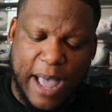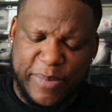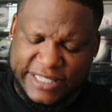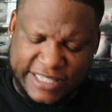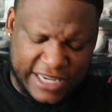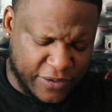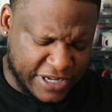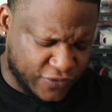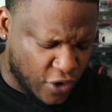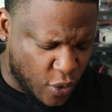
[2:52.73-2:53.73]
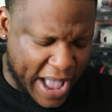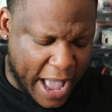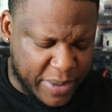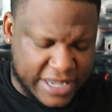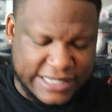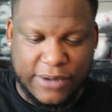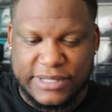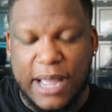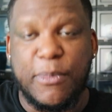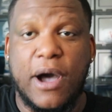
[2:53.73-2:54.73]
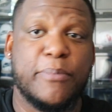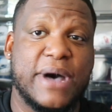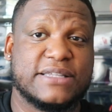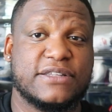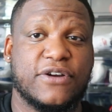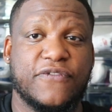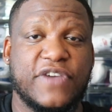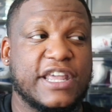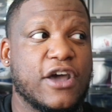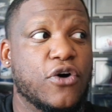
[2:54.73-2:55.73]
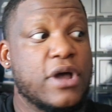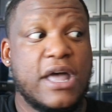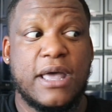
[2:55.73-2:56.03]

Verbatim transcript: I've been sitting on this for a while because I was like, I'm going to unbox it on the video.